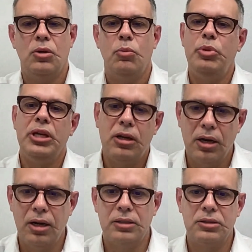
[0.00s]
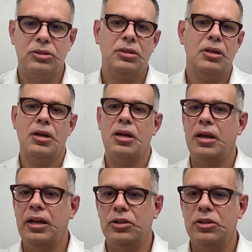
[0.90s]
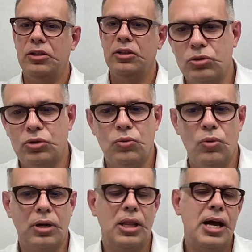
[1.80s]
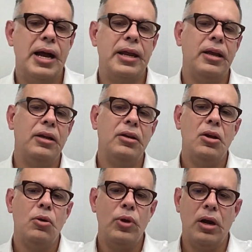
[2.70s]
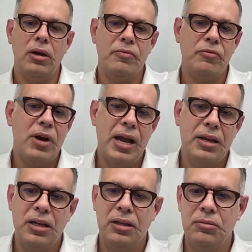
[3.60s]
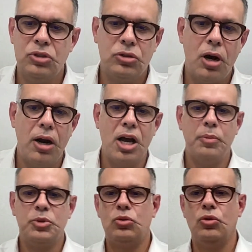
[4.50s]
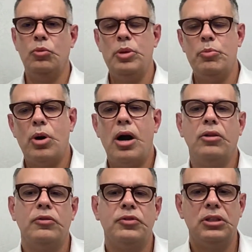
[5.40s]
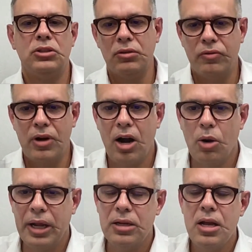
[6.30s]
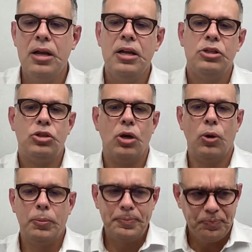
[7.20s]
because it's close to a client. We are inviting startups to be part of this environment. So